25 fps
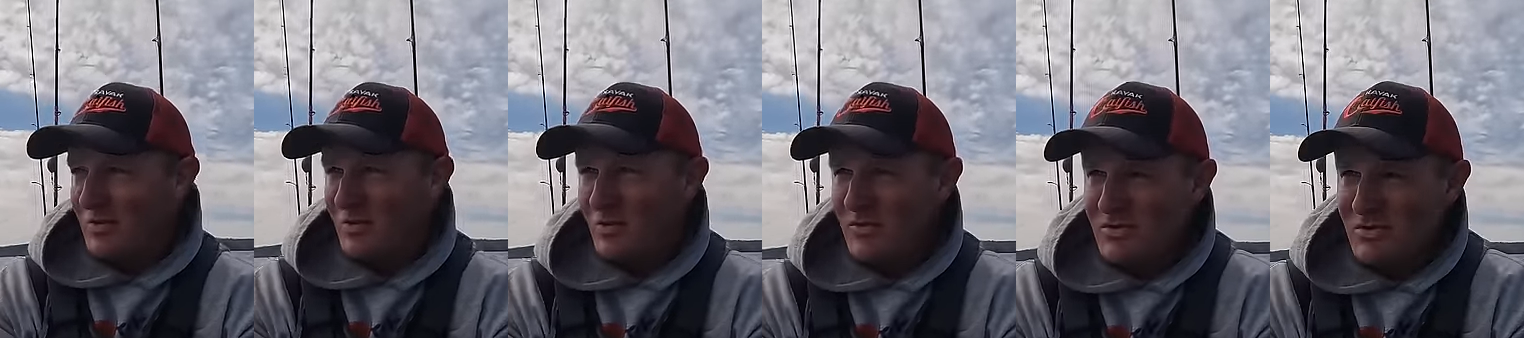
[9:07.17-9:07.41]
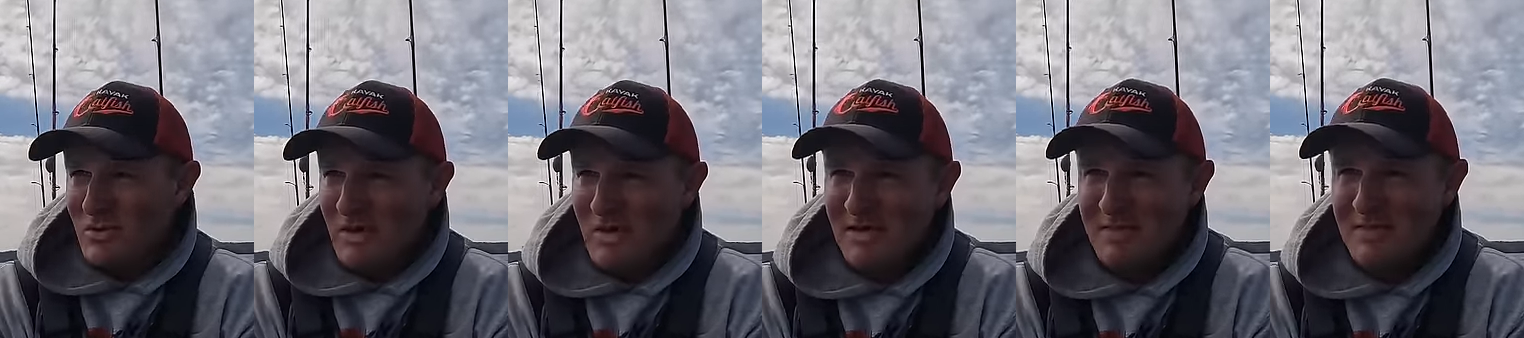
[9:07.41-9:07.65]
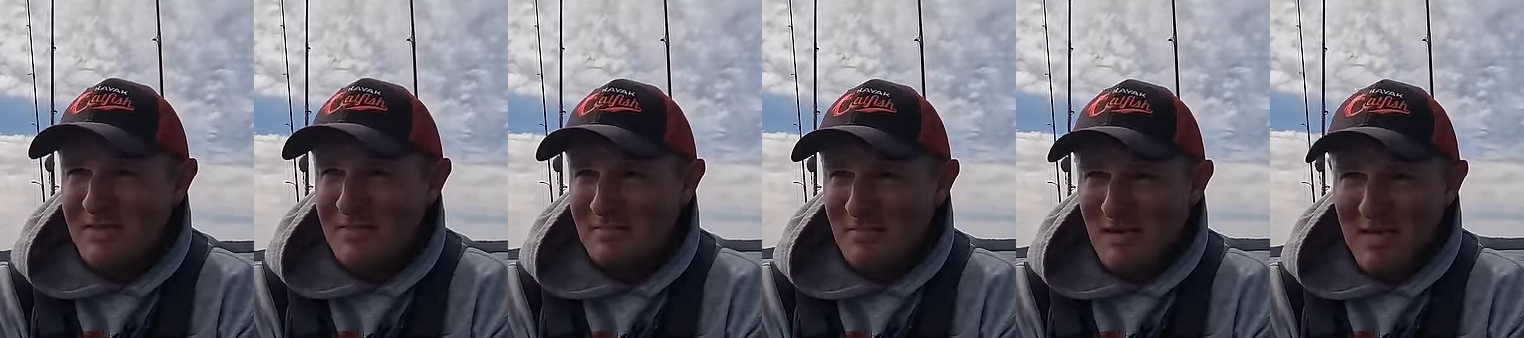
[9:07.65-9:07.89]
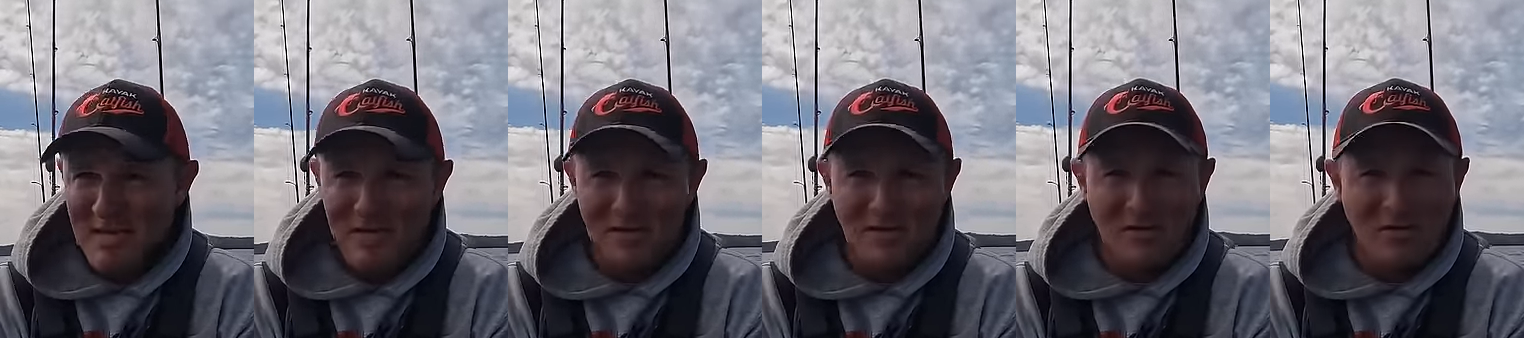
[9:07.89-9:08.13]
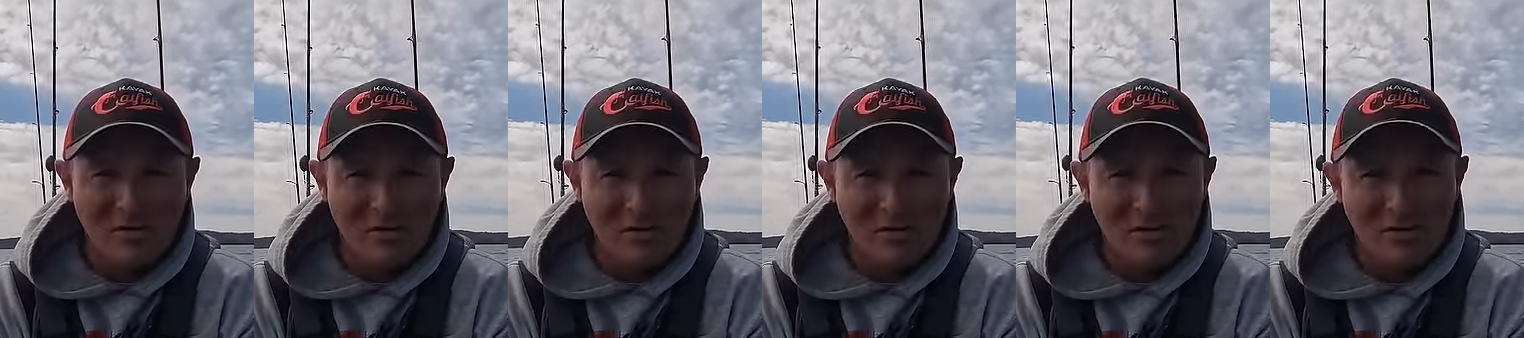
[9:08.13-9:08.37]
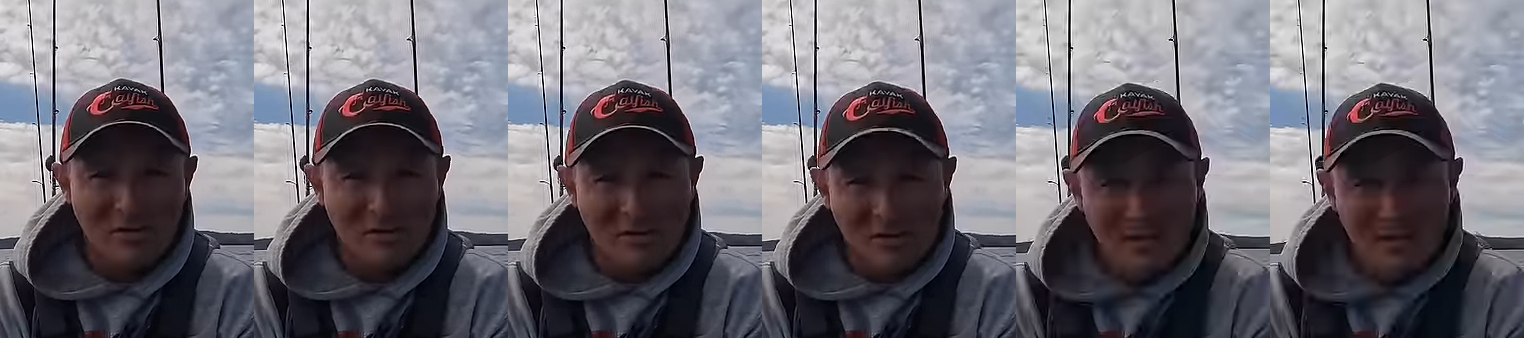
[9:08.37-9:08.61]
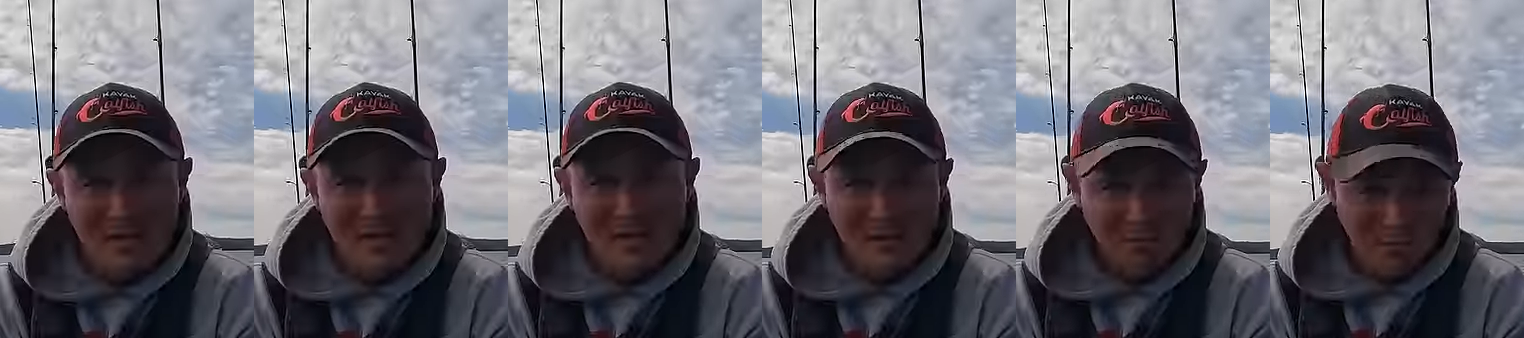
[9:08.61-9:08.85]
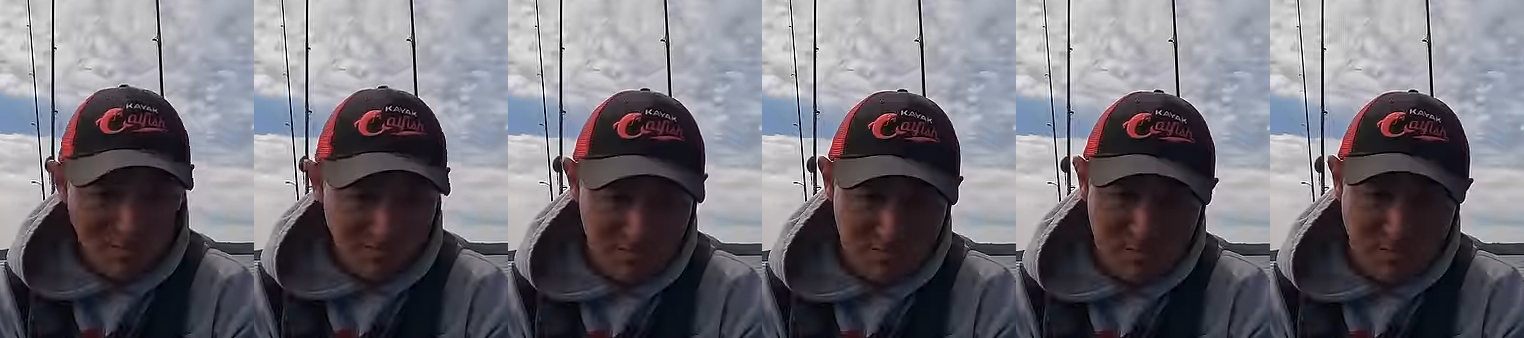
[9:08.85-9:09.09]
We'll try some anchoring
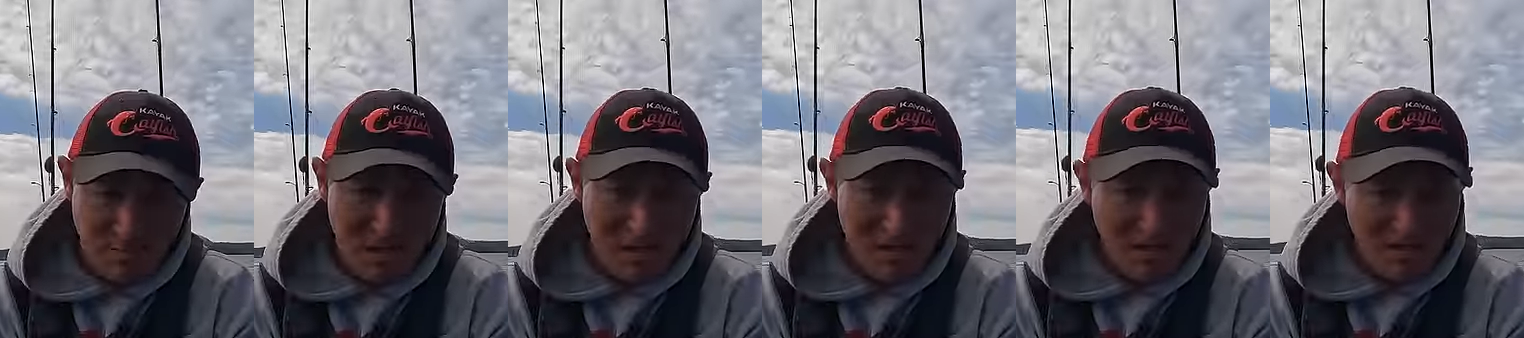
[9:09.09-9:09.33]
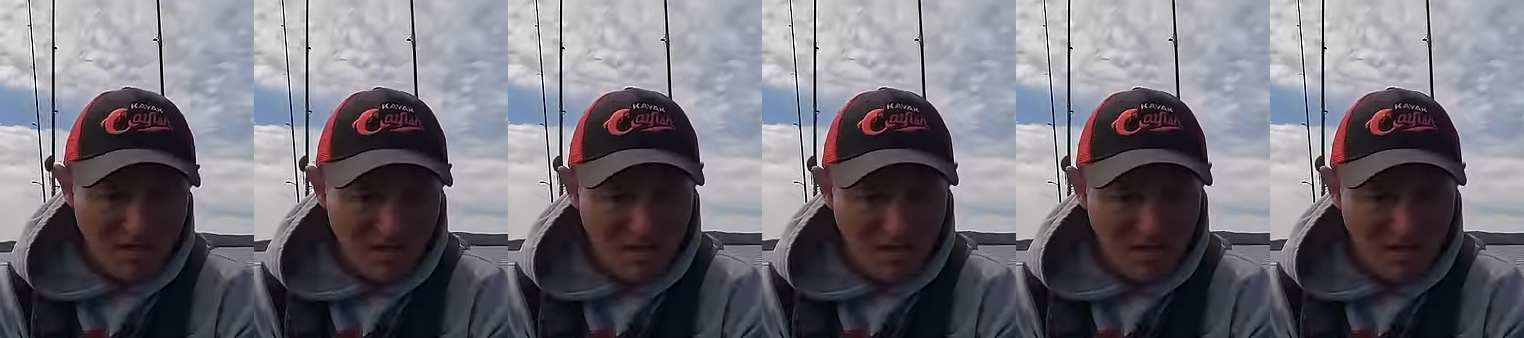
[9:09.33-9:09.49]
or spot